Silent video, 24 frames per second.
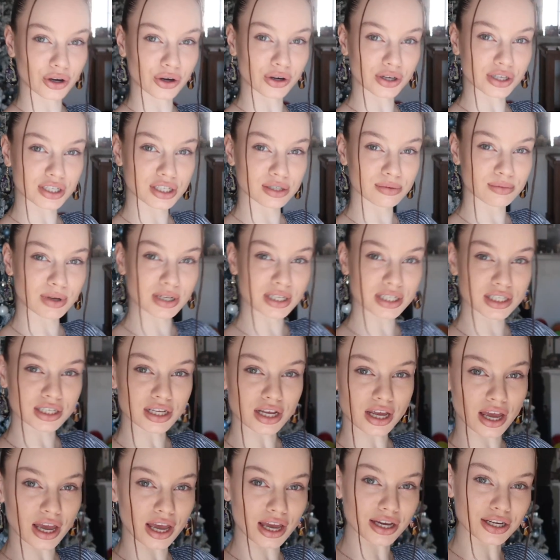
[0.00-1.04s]
Christmas
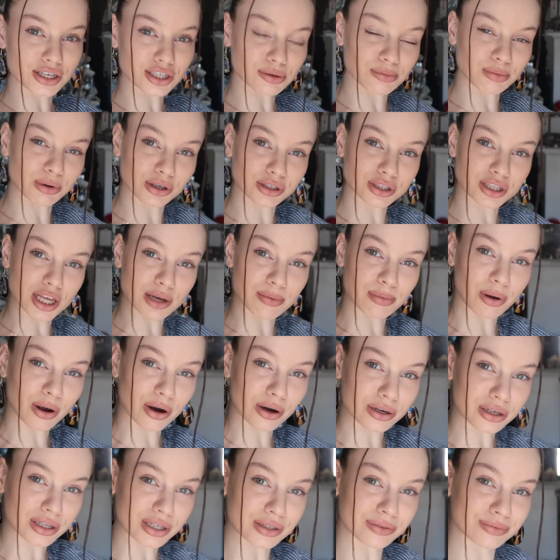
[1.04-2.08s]
and a birthday
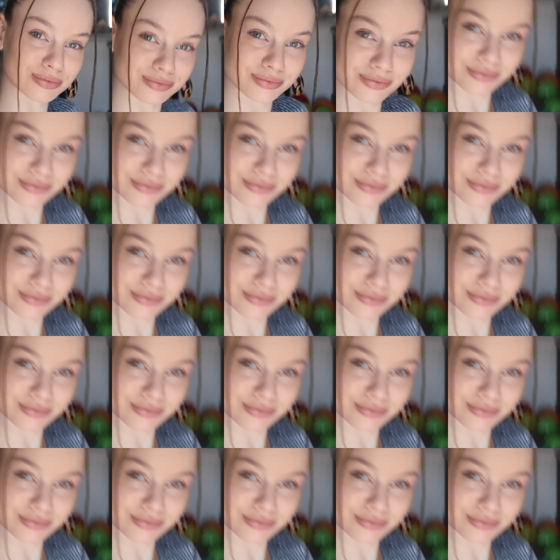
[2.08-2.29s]
party.